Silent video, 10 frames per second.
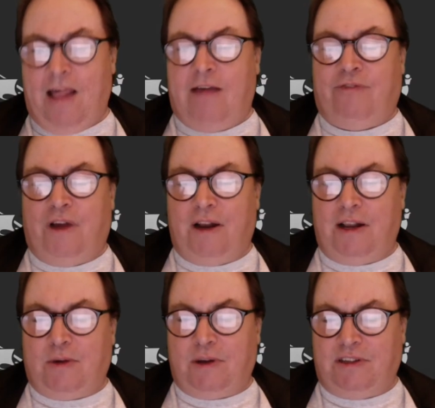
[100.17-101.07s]
Finally,
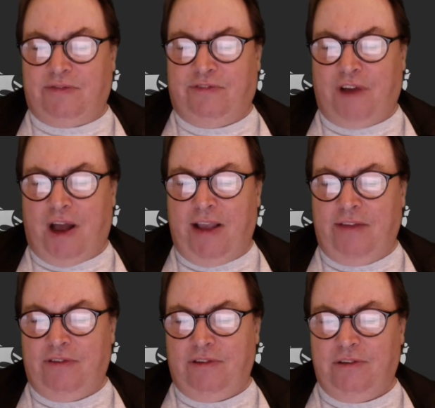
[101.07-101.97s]
question five
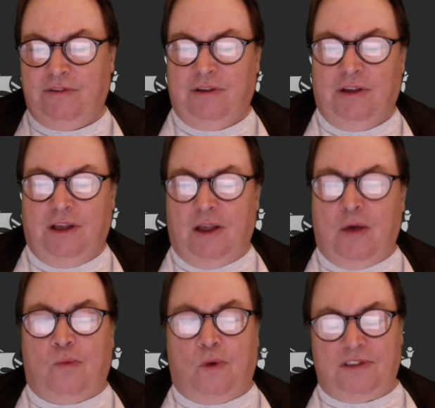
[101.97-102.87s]

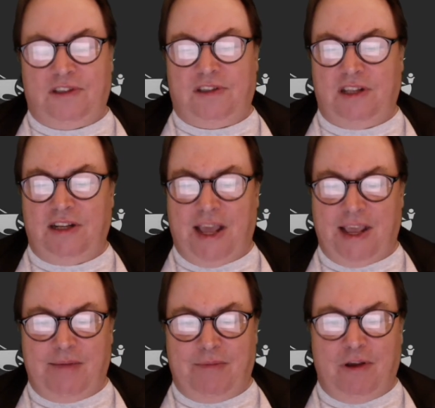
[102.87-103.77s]
What's the
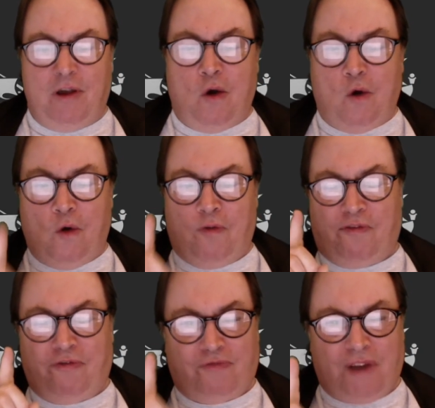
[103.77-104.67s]
name or
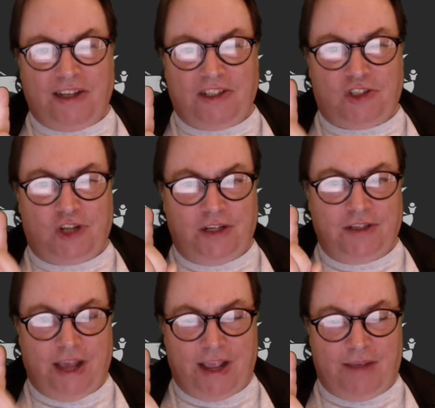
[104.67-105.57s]
French
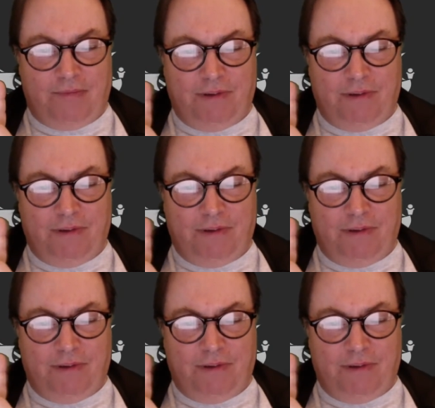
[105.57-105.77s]
name